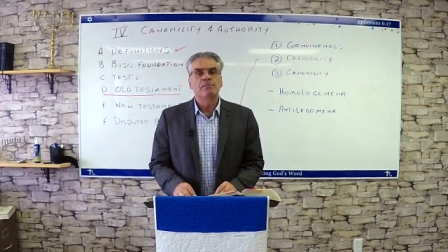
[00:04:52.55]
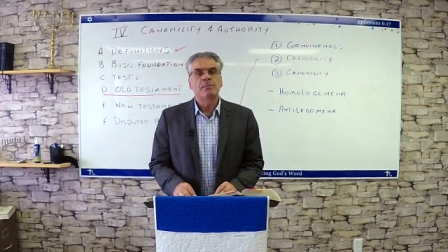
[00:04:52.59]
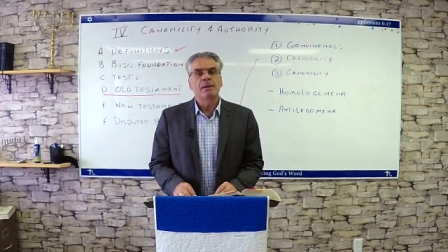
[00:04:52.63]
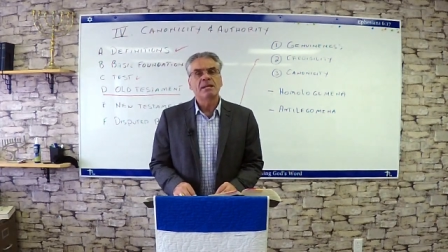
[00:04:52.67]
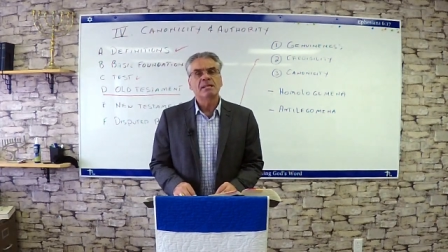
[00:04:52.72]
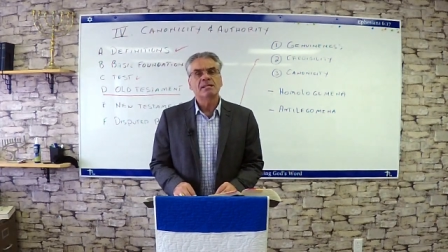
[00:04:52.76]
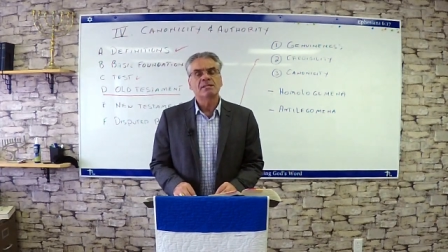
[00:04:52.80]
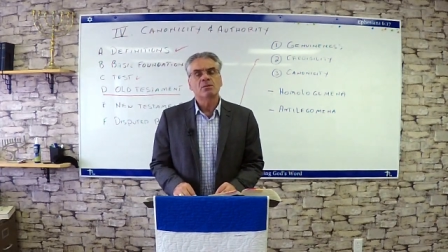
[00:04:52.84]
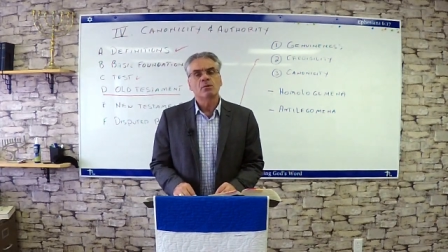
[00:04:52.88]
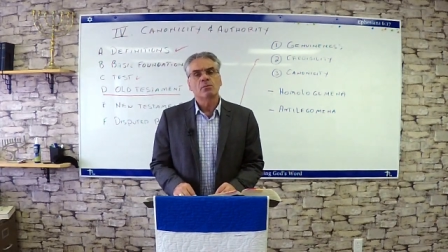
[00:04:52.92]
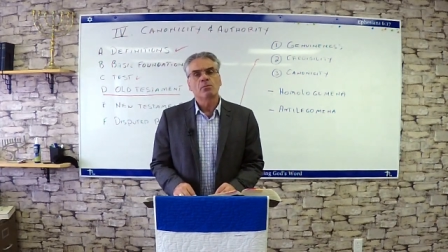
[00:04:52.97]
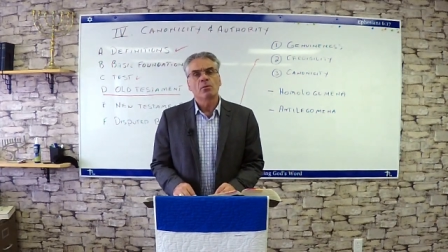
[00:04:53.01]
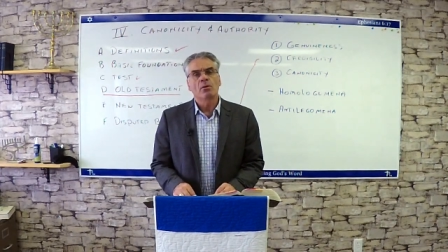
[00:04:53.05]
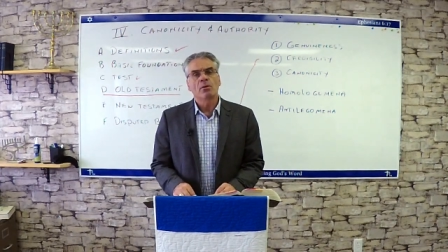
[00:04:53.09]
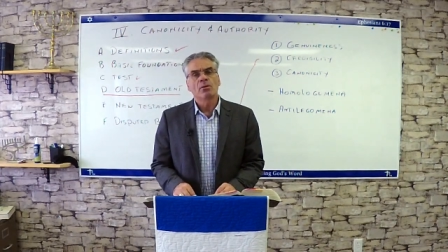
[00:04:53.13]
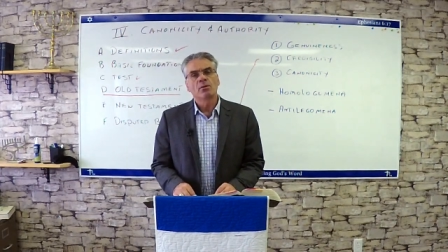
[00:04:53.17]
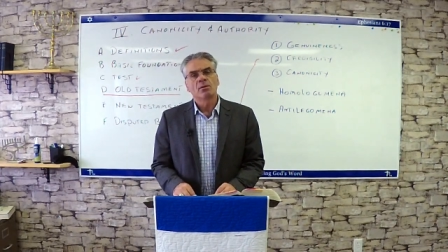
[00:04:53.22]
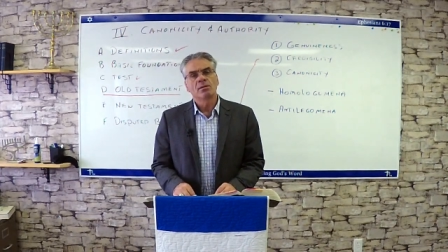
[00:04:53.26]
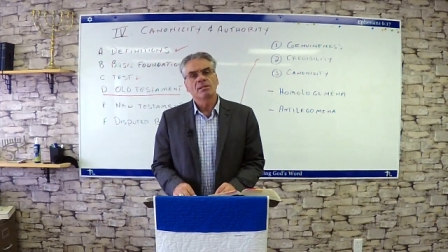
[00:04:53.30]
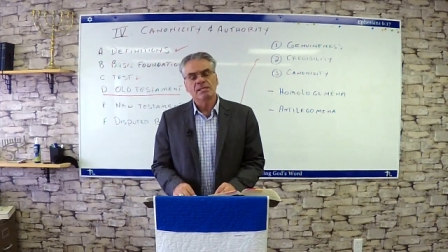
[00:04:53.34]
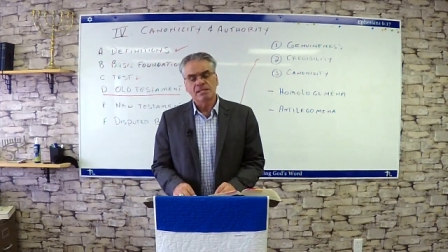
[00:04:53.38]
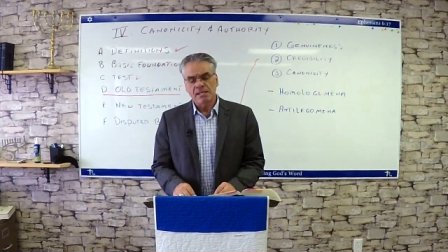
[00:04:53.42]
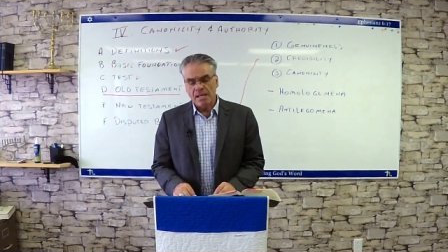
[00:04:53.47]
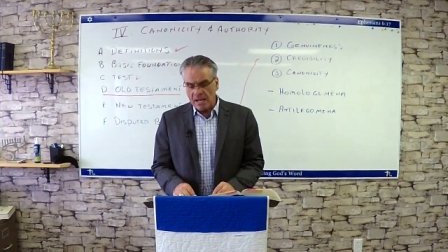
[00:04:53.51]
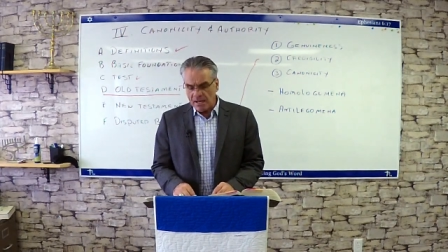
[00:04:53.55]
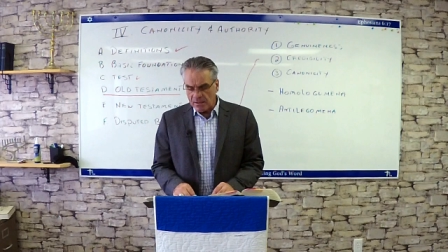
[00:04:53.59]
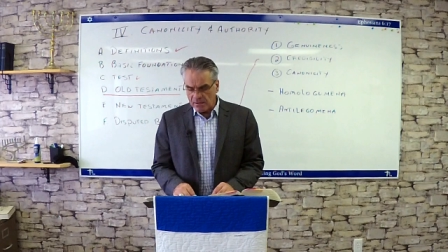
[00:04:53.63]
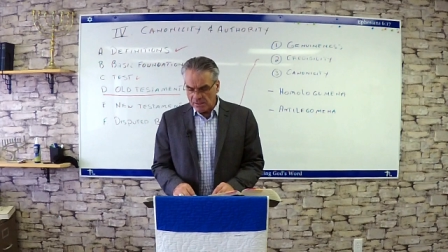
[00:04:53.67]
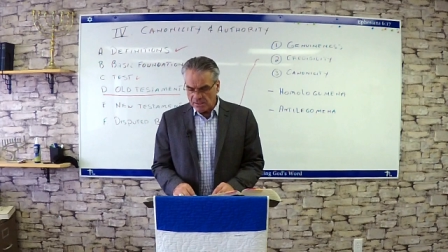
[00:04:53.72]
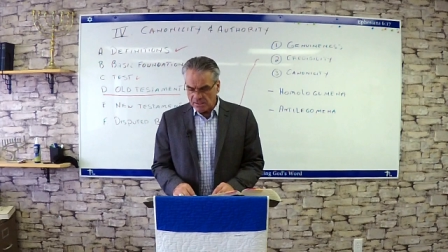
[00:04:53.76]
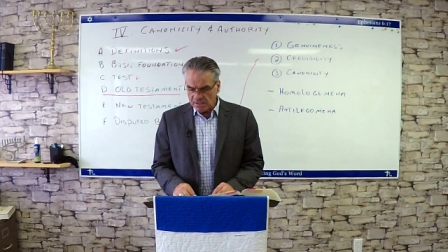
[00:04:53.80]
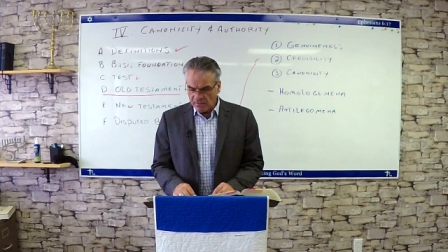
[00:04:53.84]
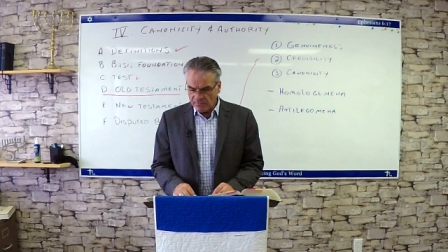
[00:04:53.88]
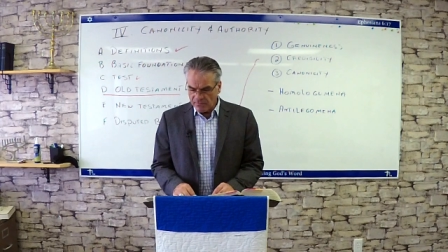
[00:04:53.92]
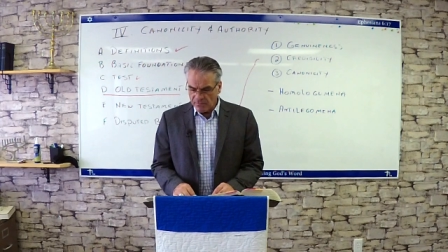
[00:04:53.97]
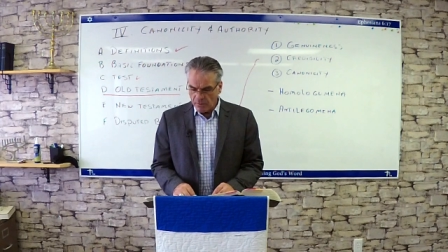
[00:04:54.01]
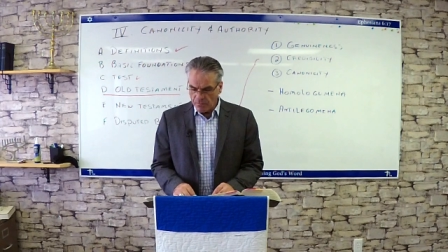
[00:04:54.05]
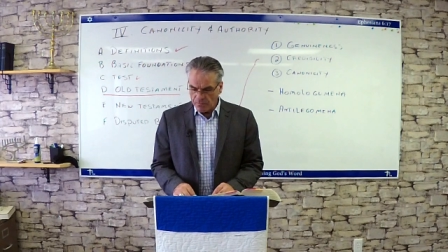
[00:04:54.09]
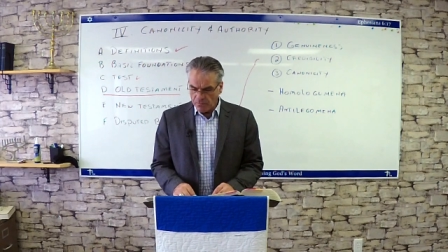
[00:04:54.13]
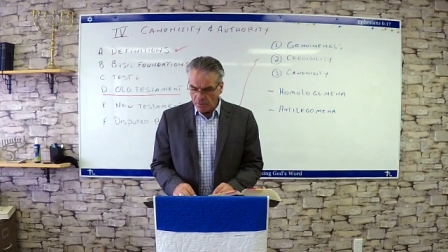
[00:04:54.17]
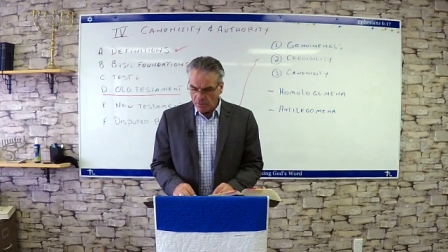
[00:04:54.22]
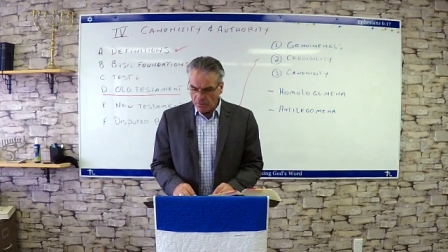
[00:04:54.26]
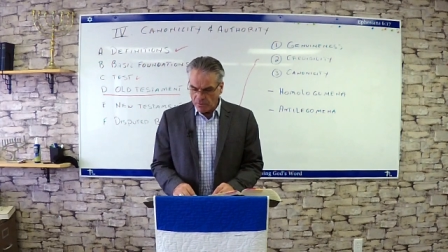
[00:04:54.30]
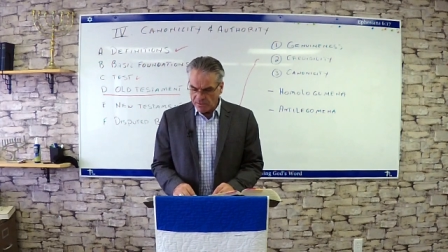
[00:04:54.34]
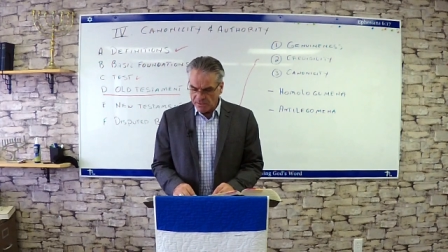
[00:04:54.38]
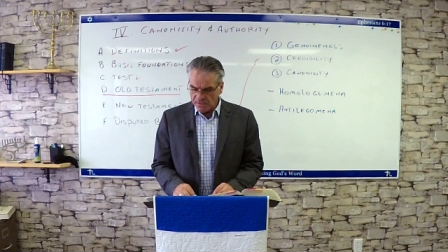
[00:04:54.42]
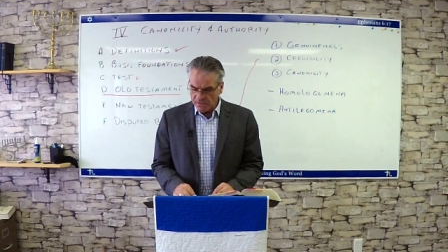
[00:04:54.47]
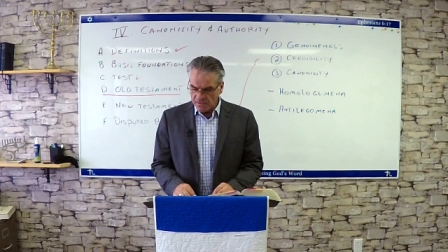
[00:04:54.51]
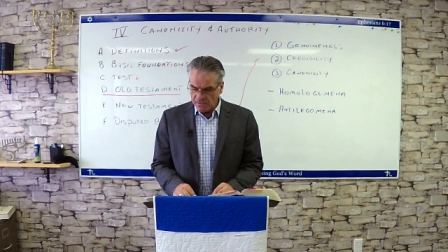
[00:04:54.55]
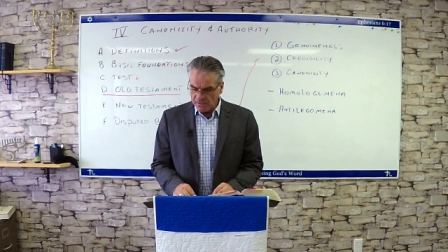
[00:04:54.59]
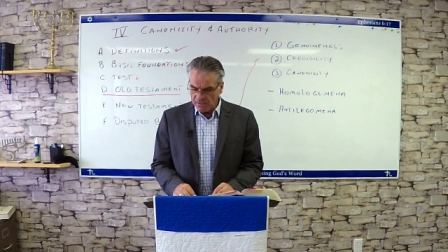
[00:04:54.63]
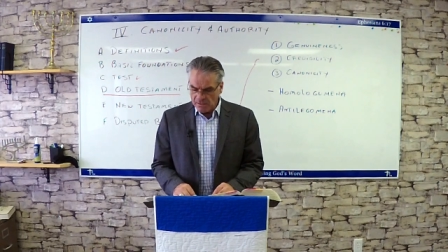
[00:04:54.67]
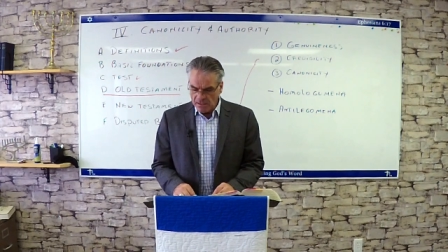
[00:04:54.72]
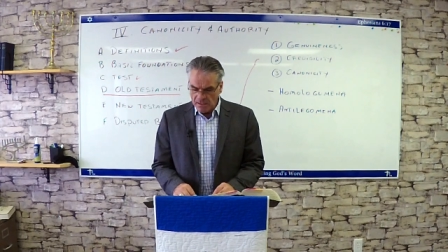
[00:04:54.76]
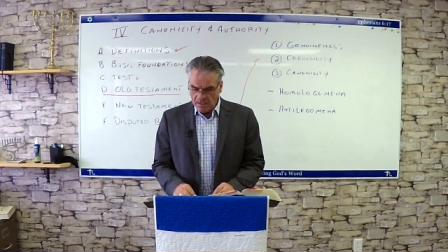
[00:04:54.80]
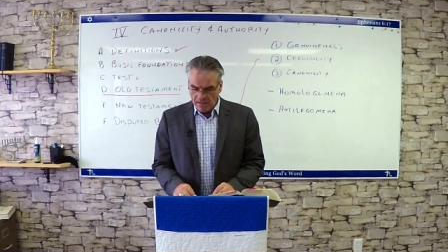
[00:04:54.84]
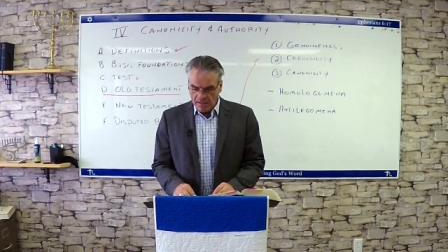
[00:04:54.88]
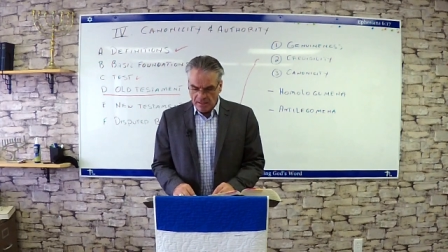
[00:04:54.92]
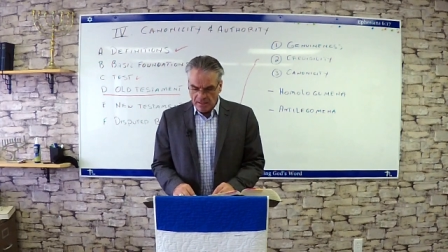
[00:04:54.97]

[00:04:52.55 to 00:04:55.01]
based upon the status of the person